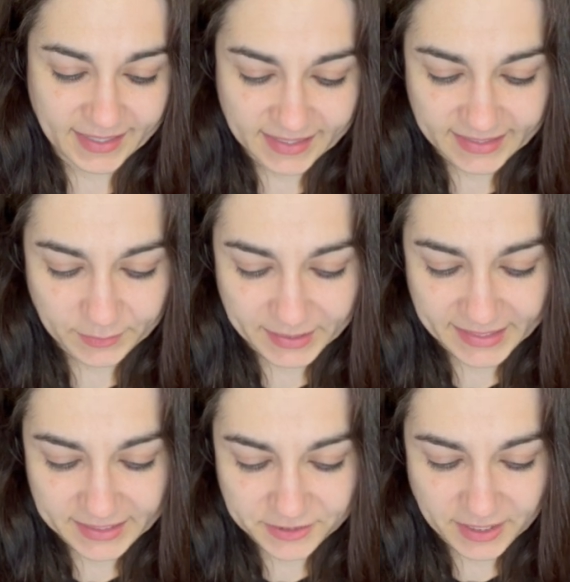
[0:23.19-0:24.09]
So
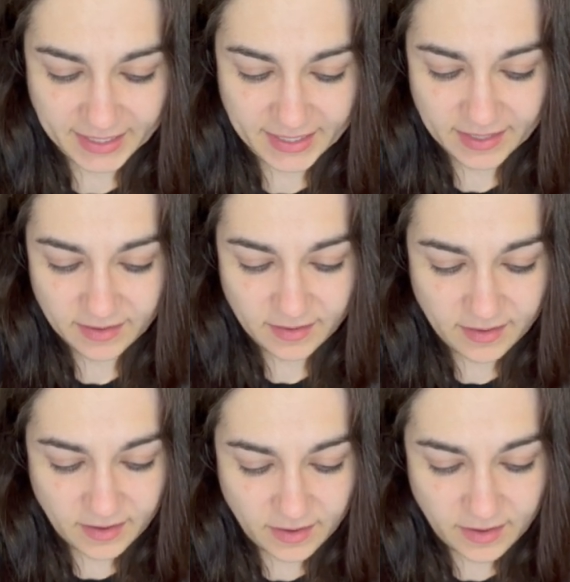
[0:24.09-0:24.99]
essentially,
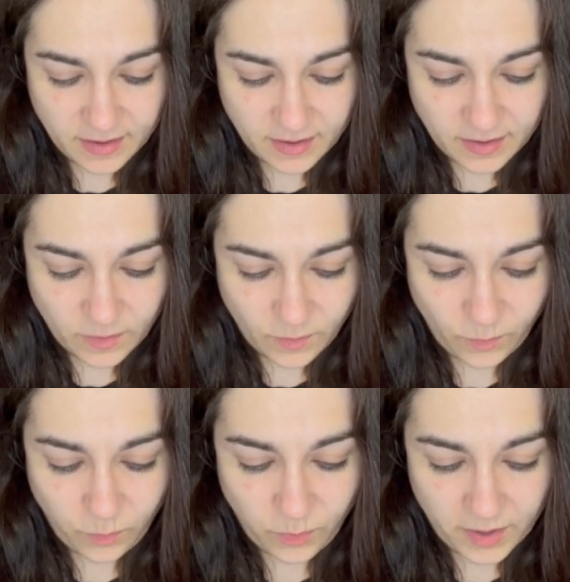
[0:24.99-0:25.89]

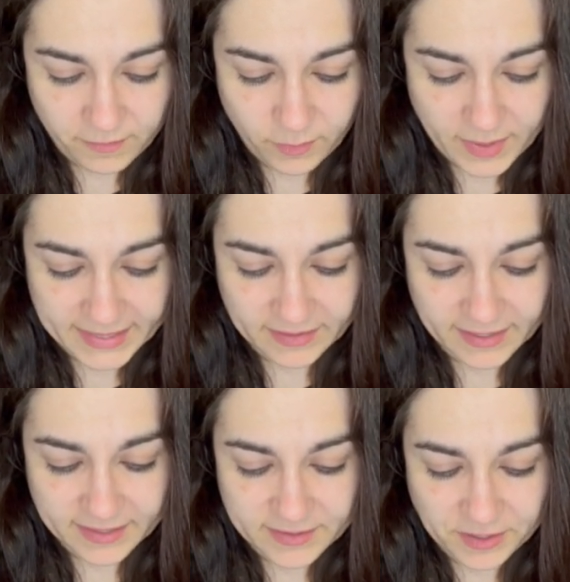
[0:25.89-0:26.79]
one of the ways I
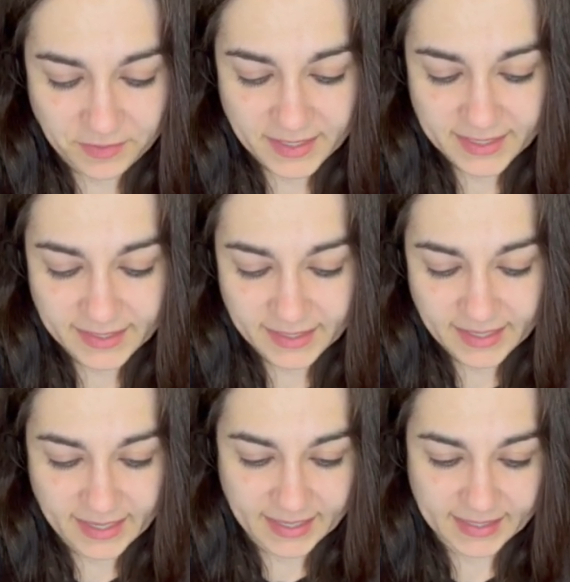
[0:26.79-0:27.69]
can do this
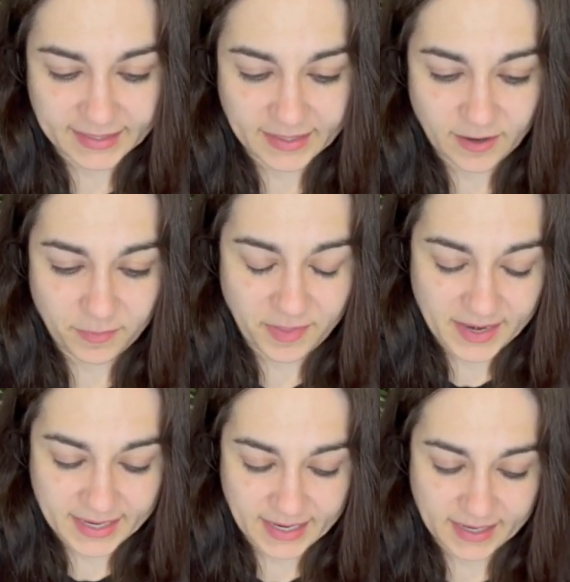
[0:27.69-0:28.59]
is I'm
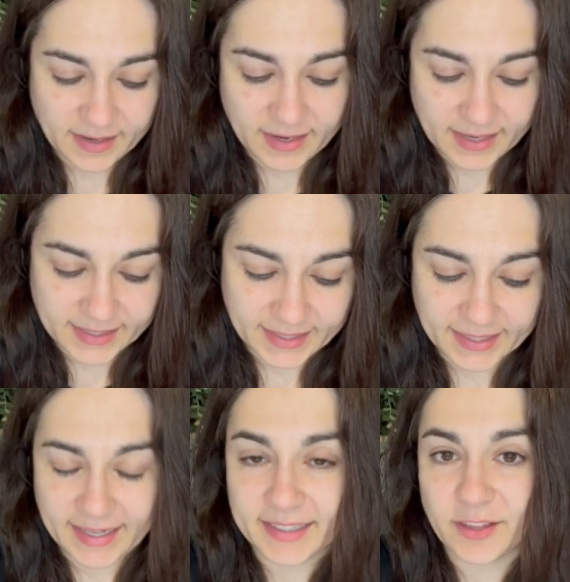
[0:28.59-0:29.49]
thinking, is
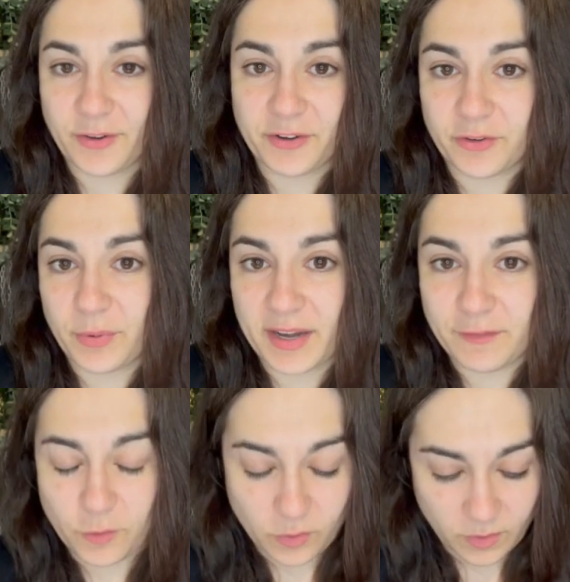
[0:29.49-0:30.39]

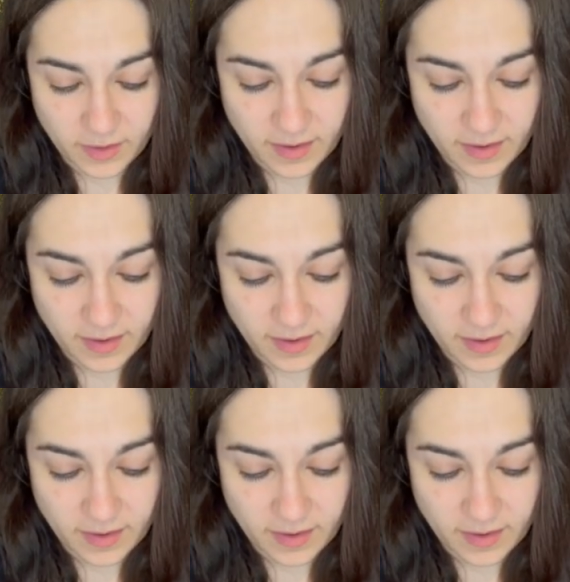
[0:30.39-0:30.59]
6,324